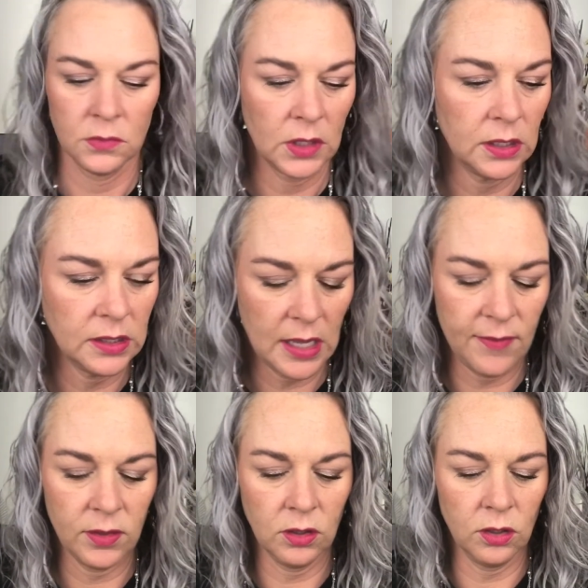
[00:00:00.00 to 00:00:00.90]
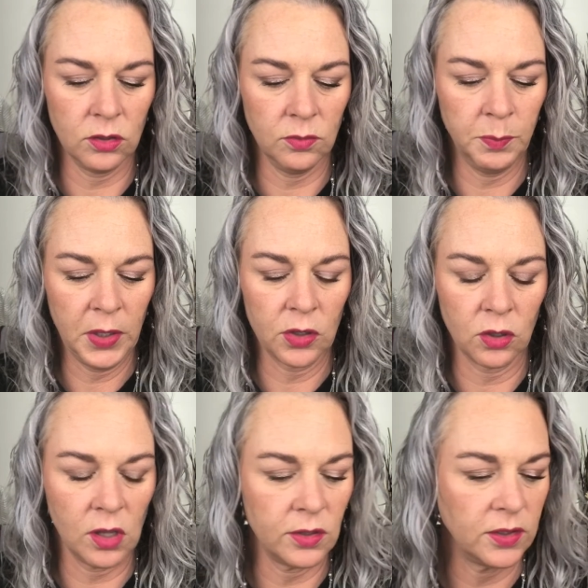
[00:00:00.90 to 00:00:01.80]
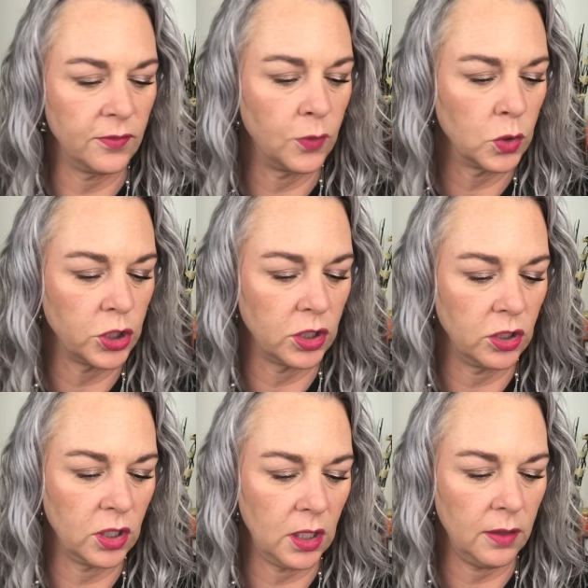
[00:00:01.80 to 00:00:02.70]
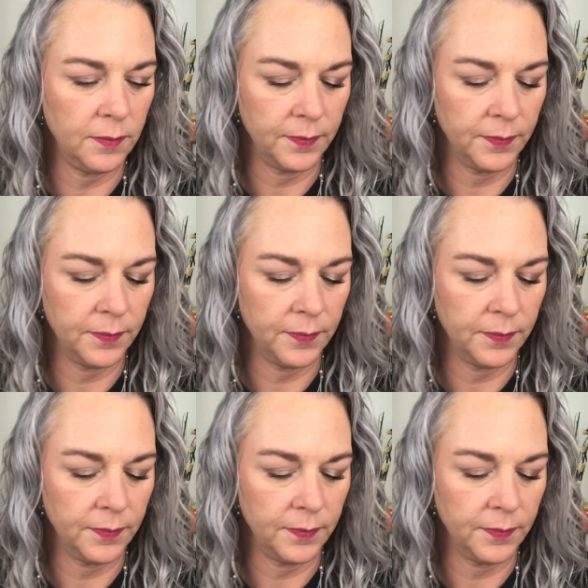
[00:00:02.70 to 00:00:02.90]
Let's have a little butter gloss and fortune cookie.